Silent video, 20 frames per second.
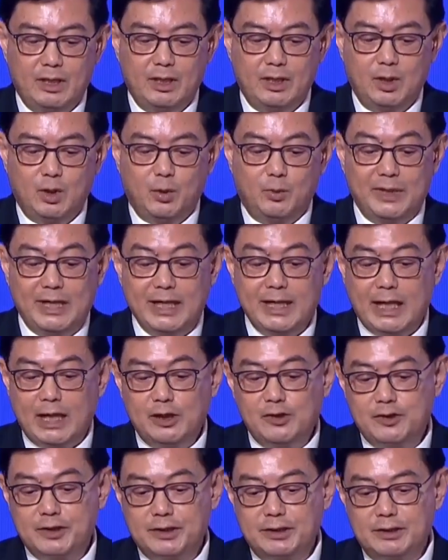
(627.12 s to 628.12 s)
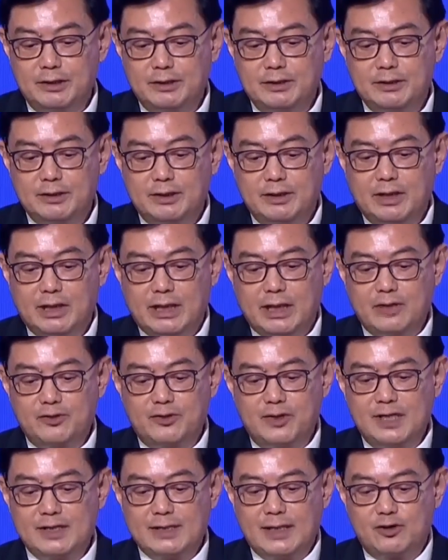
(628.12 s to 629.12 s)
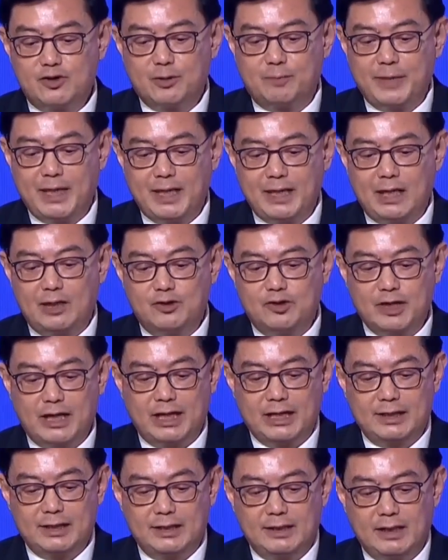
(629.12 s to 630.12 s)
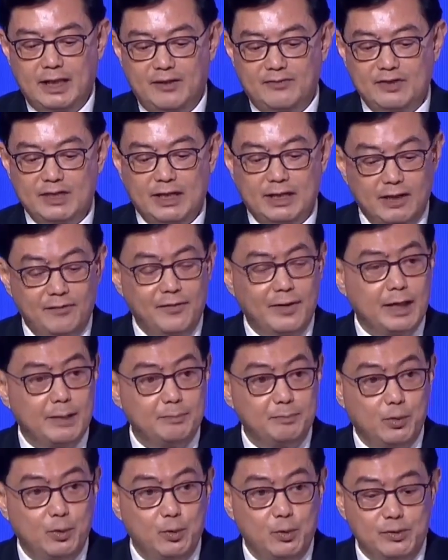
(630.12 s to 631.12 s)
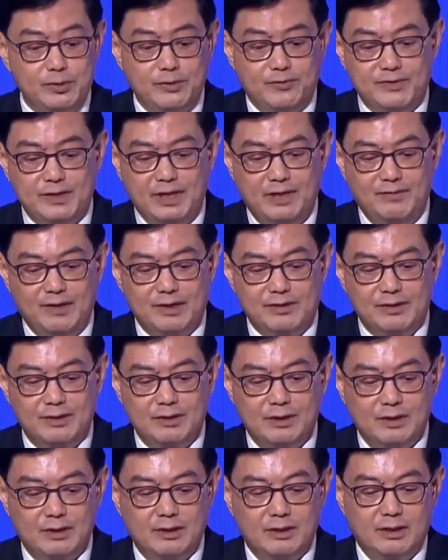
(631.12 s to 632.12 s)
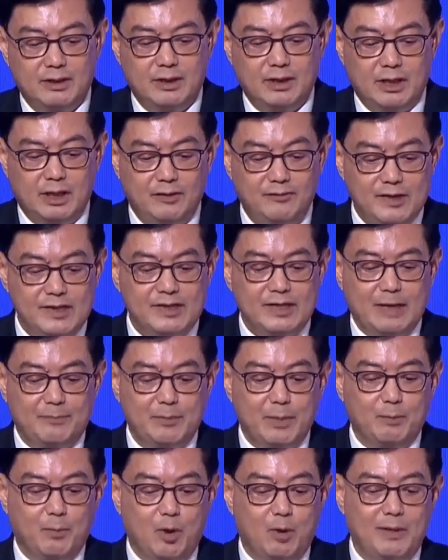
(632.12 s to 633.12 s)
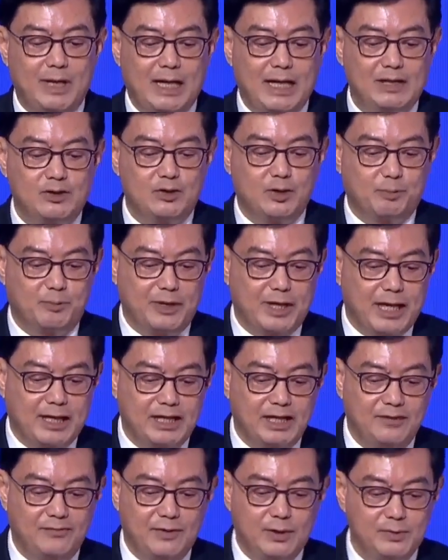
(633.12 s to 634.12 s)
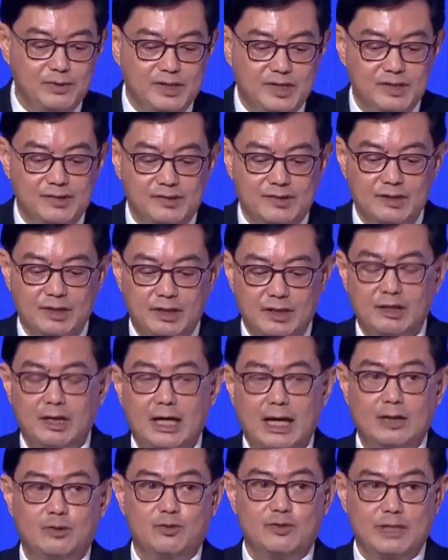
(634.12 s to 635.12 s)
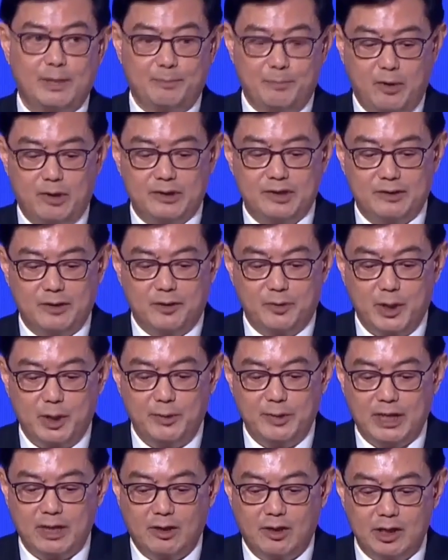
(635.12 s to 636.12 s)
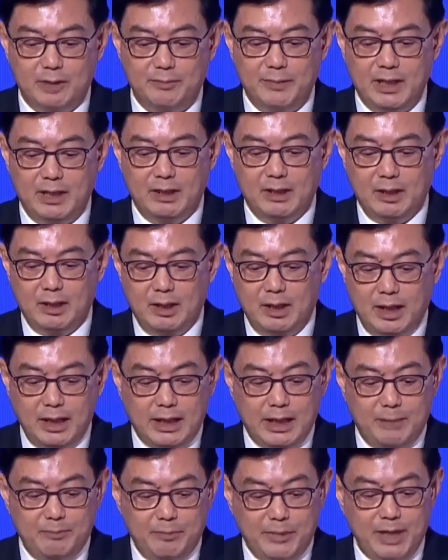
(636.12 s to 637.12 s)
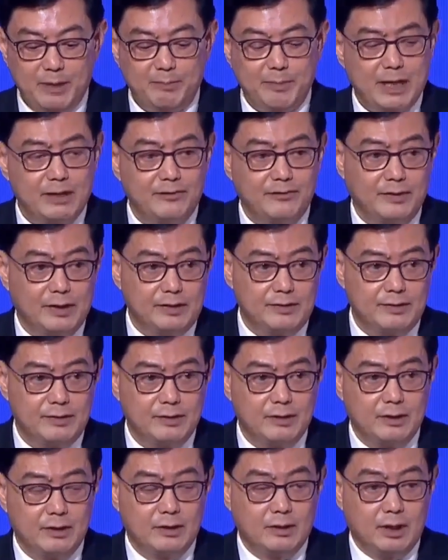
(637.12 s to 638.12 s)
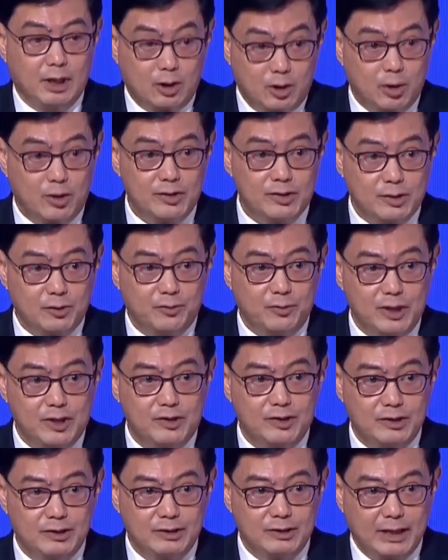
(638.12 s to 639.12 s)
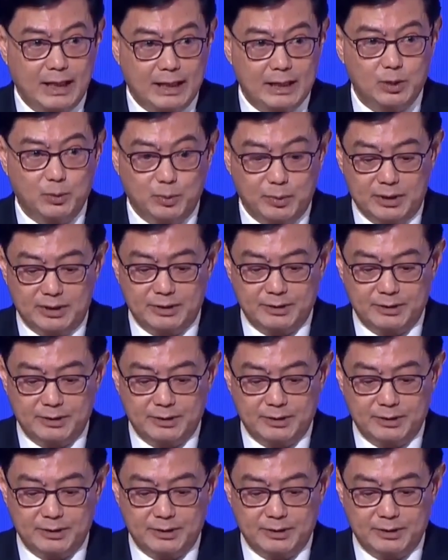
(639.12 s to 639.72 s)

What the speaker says: Within Asia, countries like Japan and China have significant pools of savings. If this can be mobilized to productive users and to support the real economy, it can bring benefits across the region and the world.